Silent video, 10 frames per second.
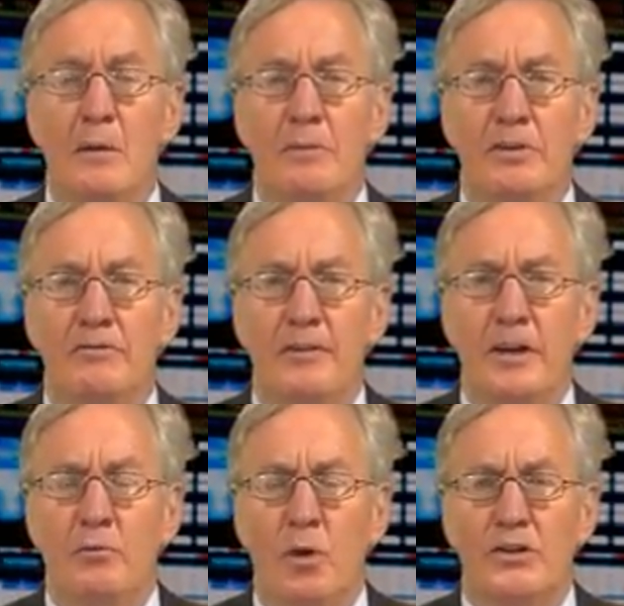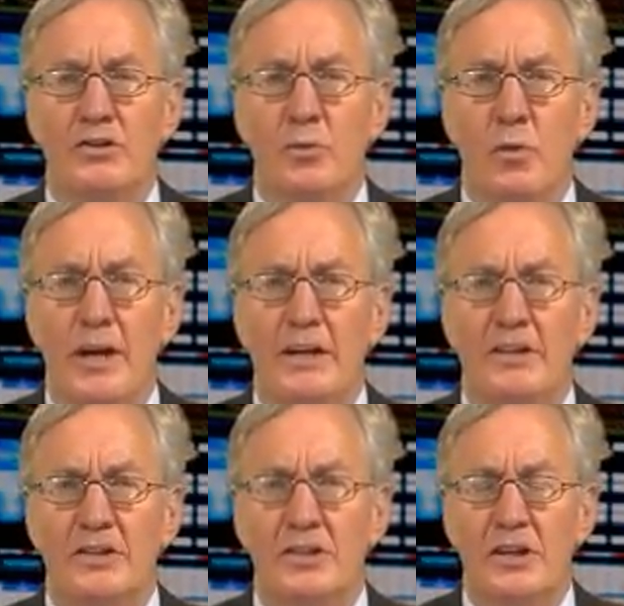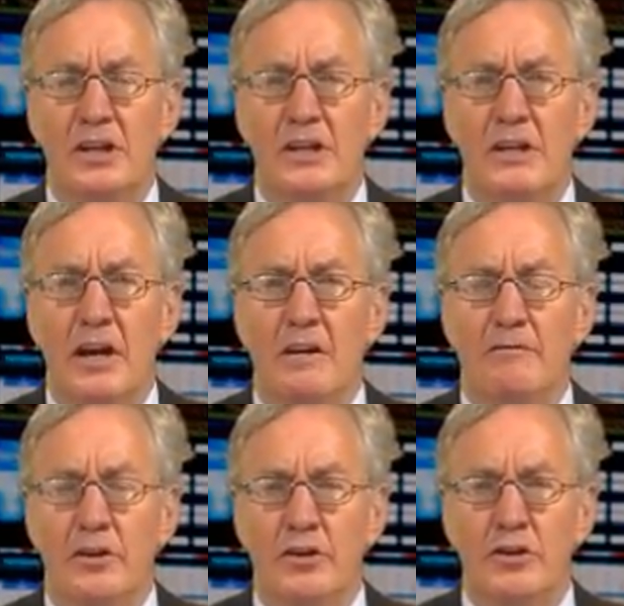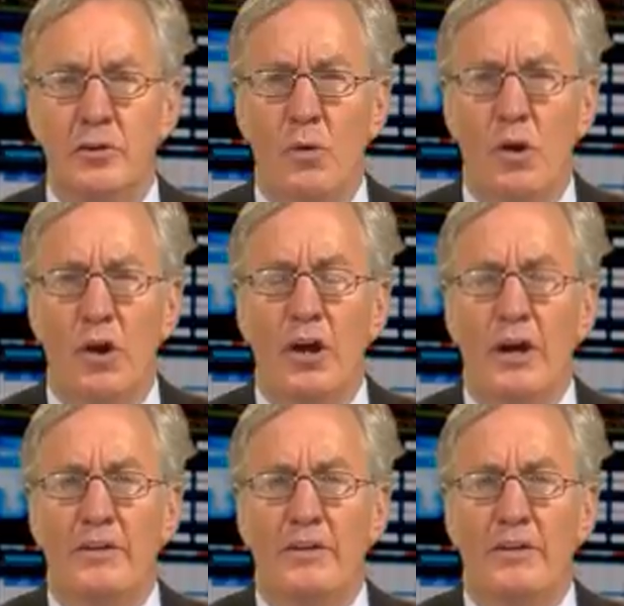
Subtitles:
But the Fed wants to wait and see for sure